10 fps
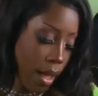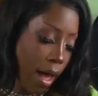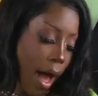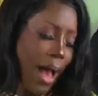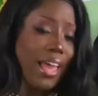
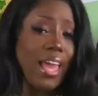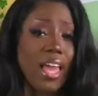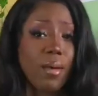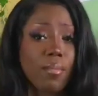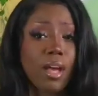I am
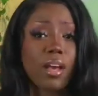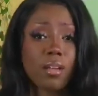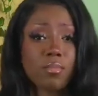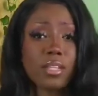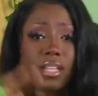
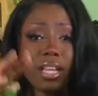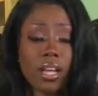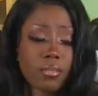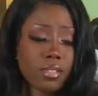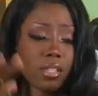completely
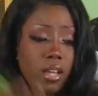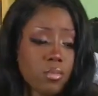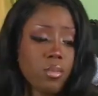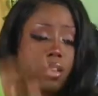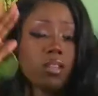obsessed with
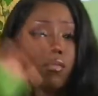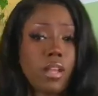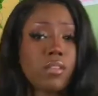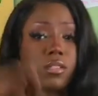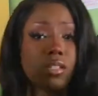these Flounce
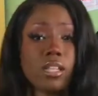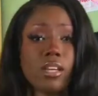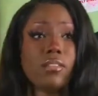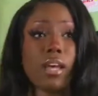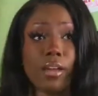sleeves.
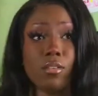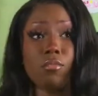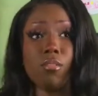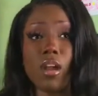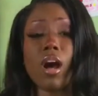I do
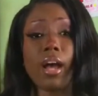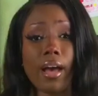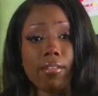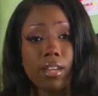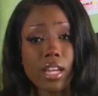not have
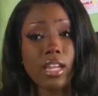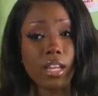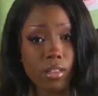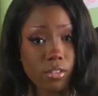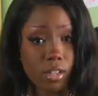any other
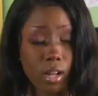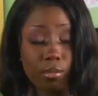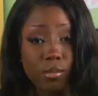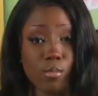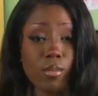tops
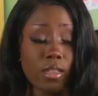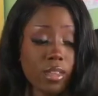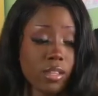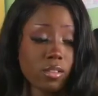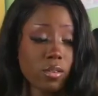with these
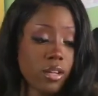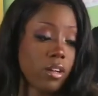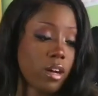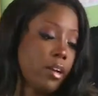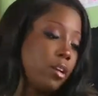going
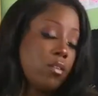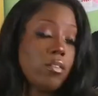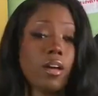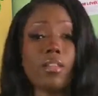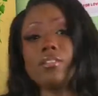on, no
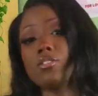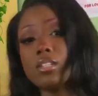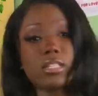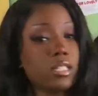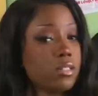other
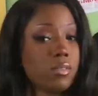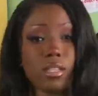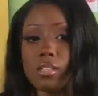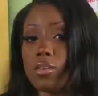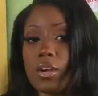dresses with these
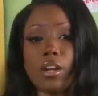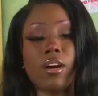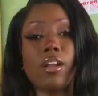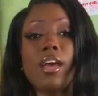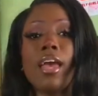going on,
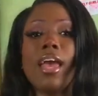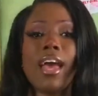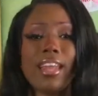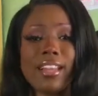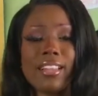and I
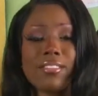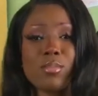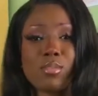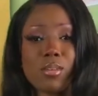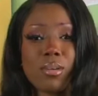love them so
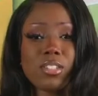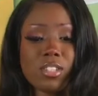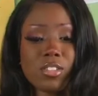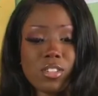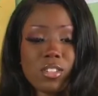much. They're
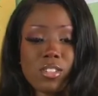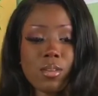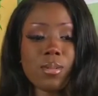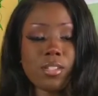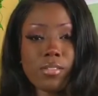just so
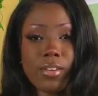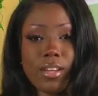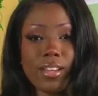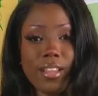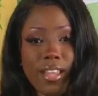much fun.
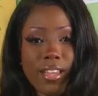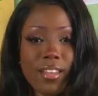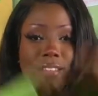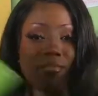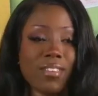Like,
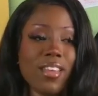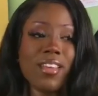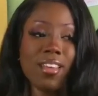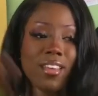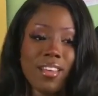
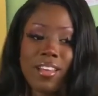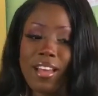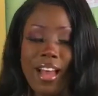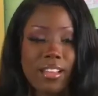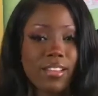I
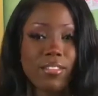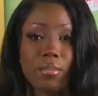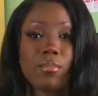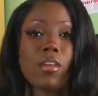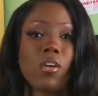love them. The
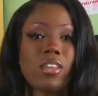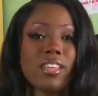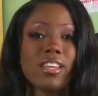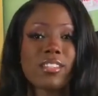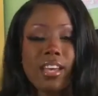only thing is,
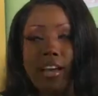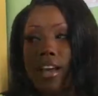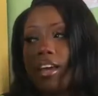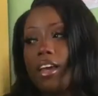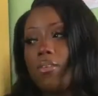like, I
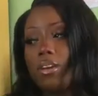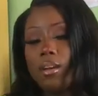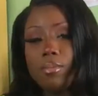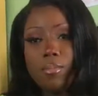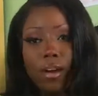hate when I put
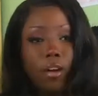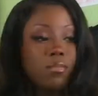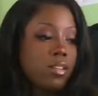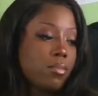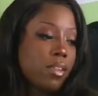my arms up
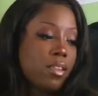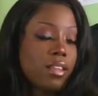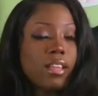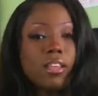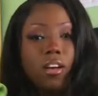and then they
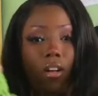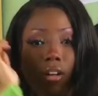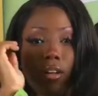look all